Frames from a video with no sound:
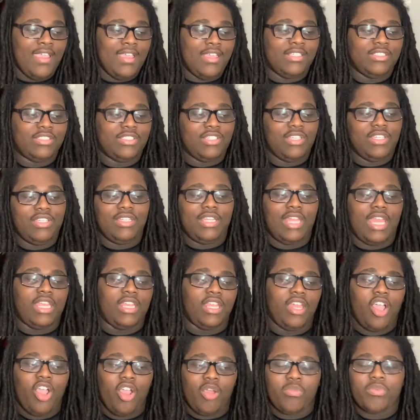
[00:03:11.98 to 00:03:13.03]
So, he like,
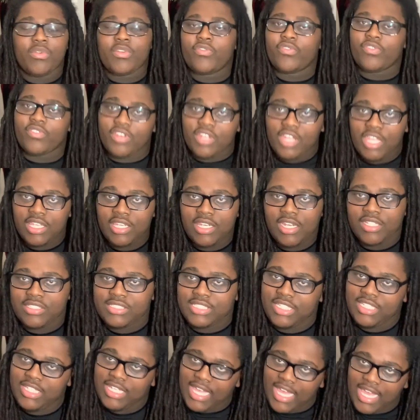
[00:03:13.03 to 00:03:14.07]
nah, bro, for real. You know what I'm
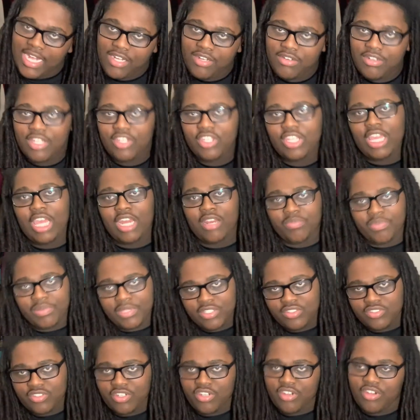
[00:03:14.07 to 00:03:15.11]
saying? You got to do that. You got to
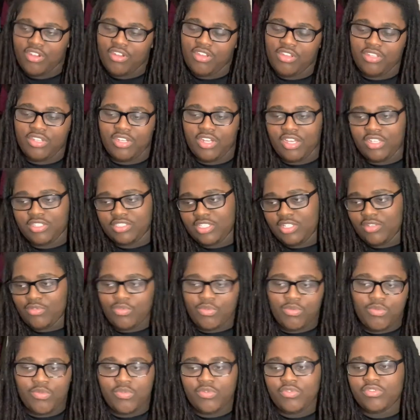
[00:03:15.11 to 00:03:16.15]
please your girl. You know what I'm saying?
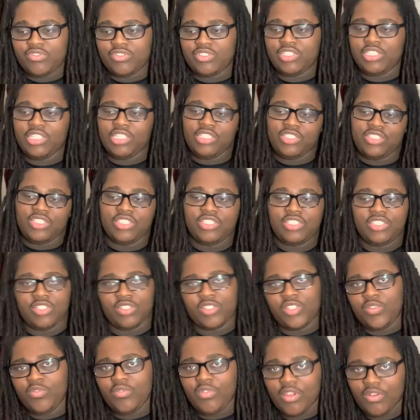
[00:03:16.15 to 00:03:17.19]
Ooh, she so
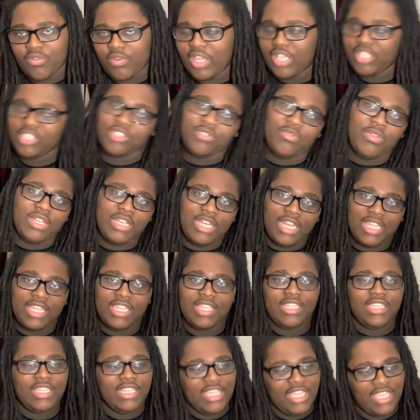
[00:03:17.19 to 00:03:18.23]
cute, right? So, why not
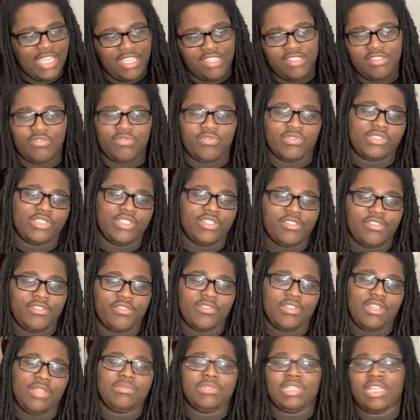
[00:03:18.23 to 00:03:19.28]
get her head in
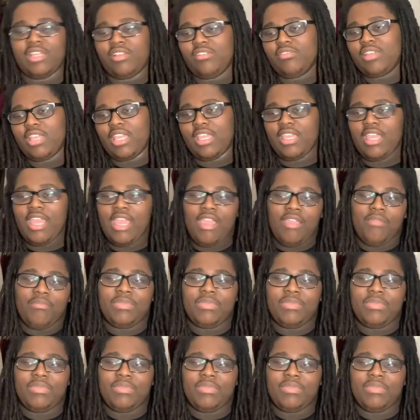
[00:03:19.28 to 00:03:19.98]
return? I'm like, okay.